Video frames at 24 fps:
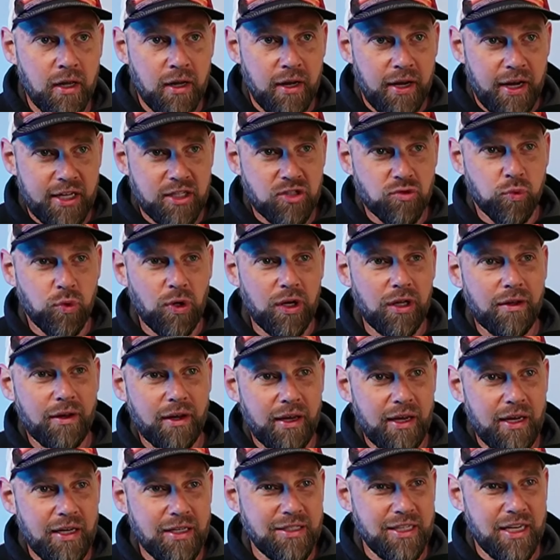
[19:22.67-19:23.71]
It's really
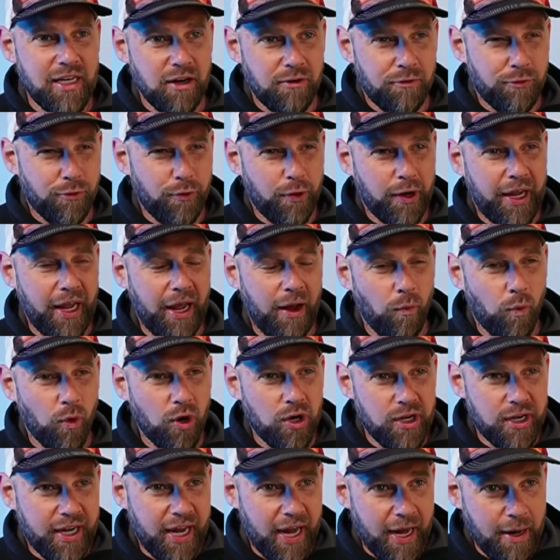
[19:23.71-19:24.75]
easy to forget where
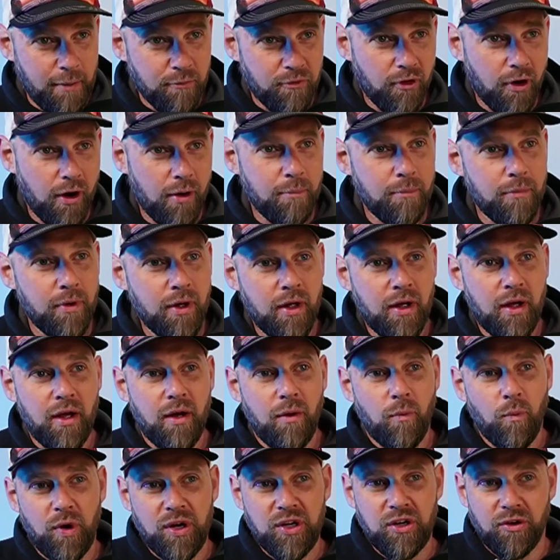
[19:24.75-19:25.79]
you came from
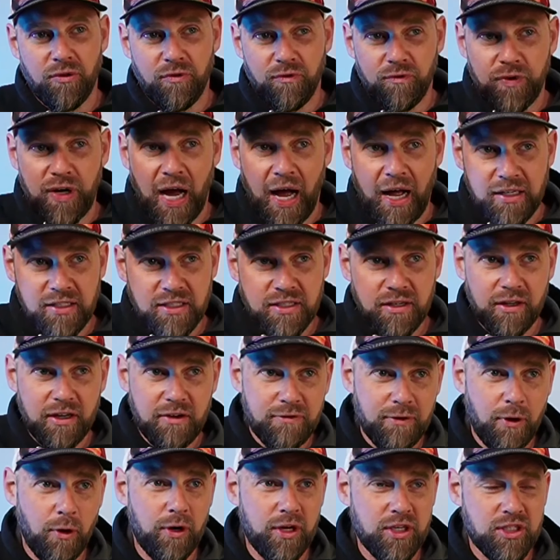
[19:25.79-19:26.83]
when you're constantly
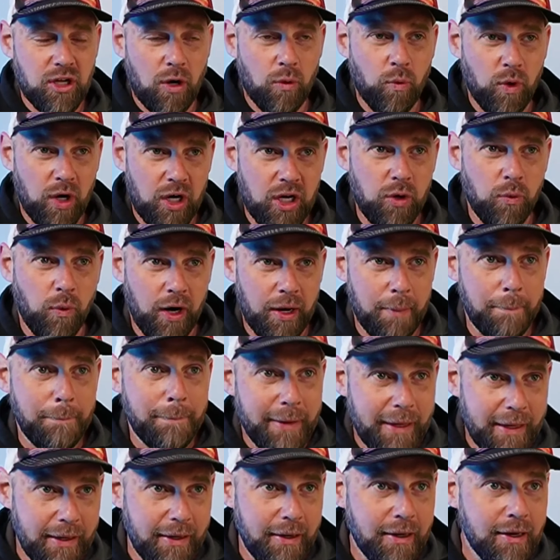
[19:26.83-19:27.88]
focused on where you want to
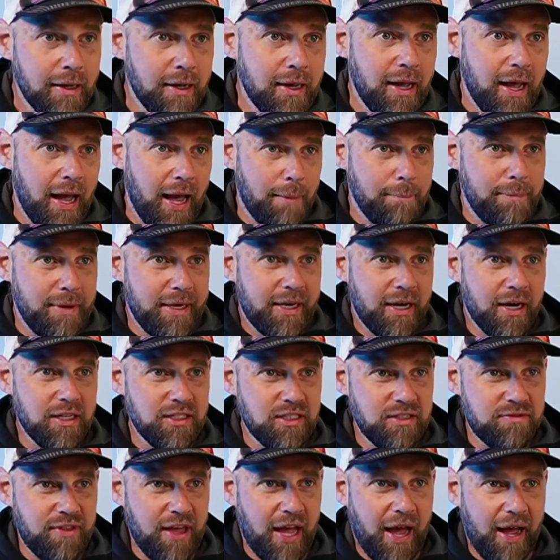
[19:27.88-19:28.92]
be. And
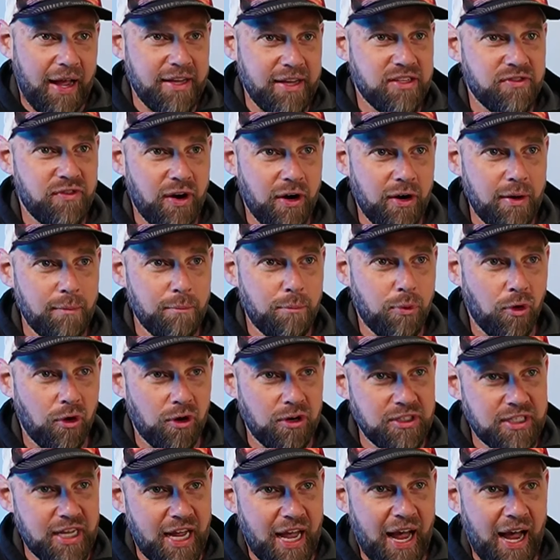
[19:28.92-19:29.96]
because of that, it's very
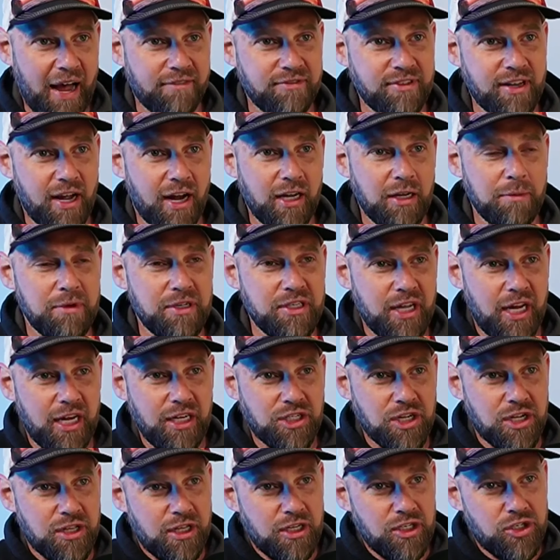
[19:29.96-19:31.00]
important to have
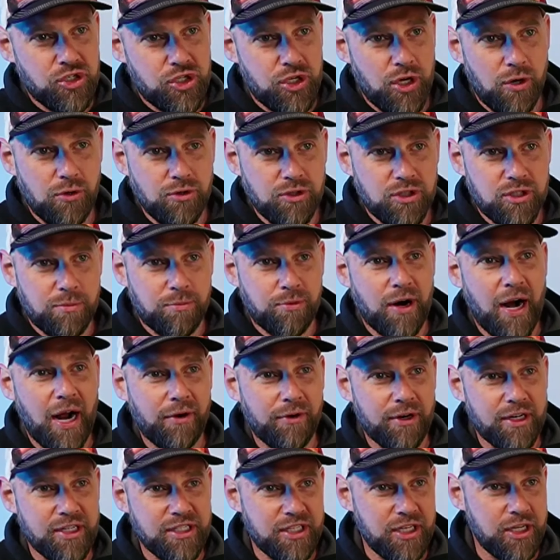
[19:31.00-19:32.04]
documentation that shows the
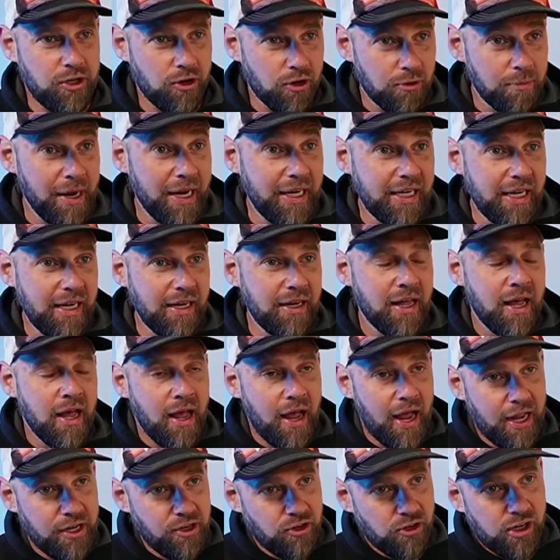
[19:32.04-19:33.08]
progress that you're making
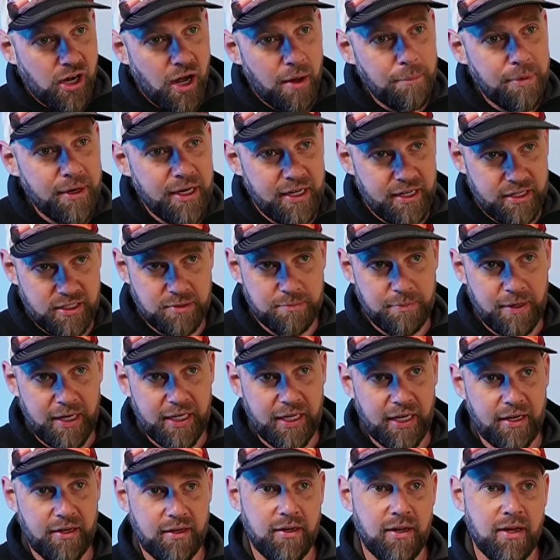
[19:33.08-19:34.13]
and your company is
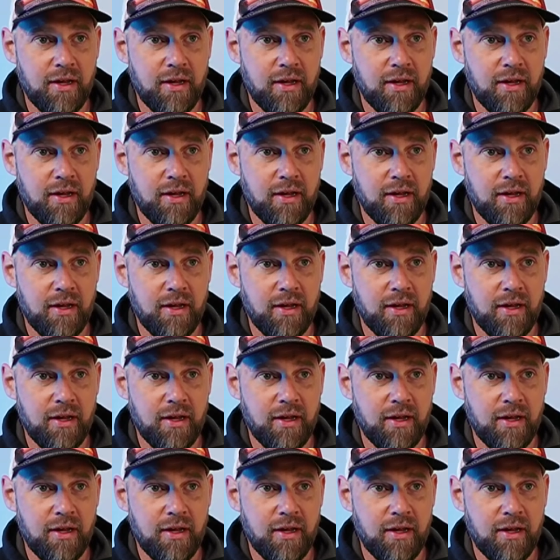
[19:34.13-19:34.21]
making.